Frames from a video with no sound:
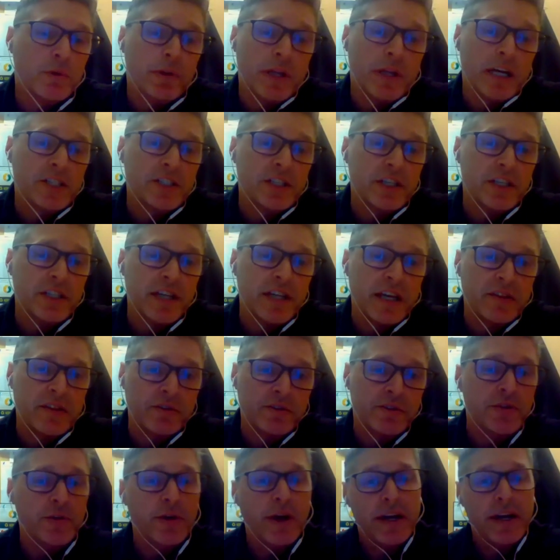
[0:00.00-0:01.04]
we'll actually take
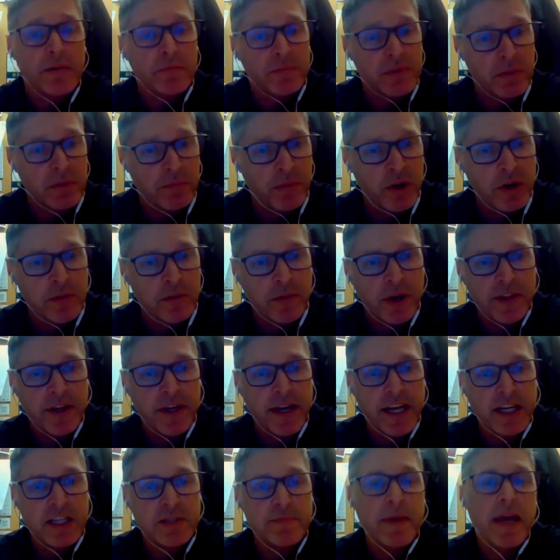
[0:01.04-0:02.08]
those new items and put them on the
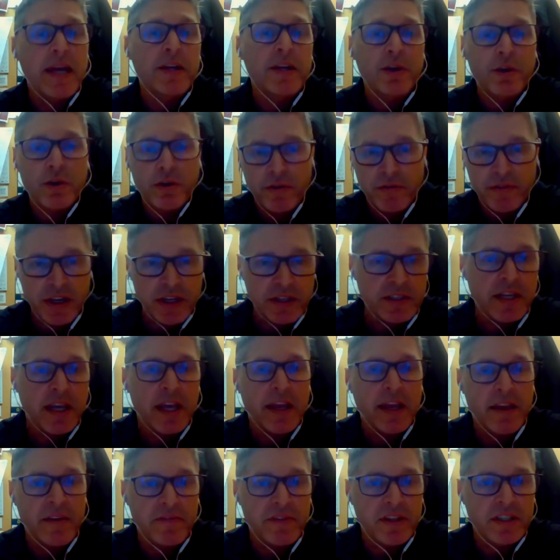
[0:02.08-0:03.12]
next menu
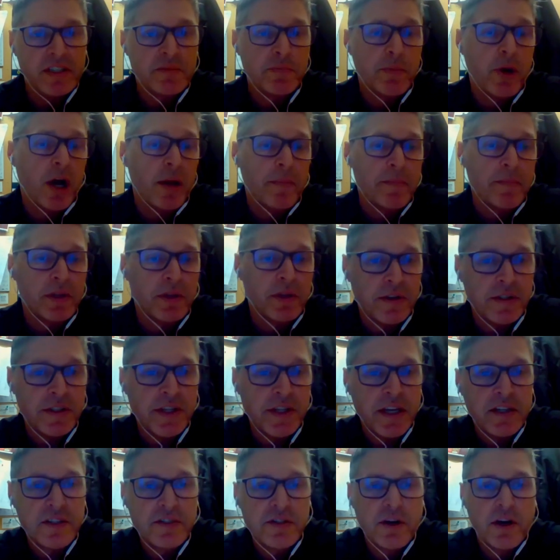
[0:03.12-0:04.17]
if it's popular and
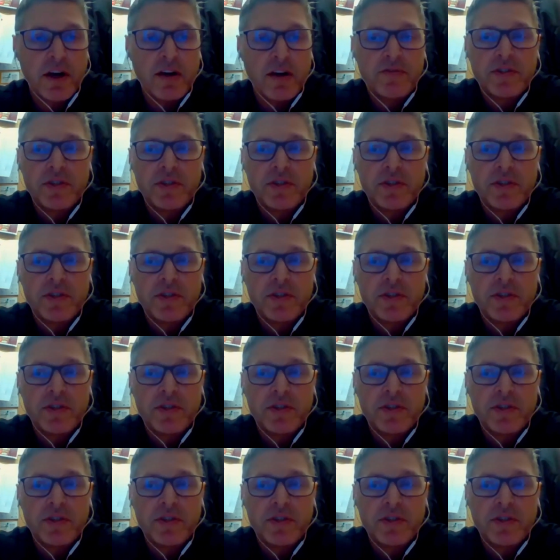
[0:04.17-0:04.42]
takes off.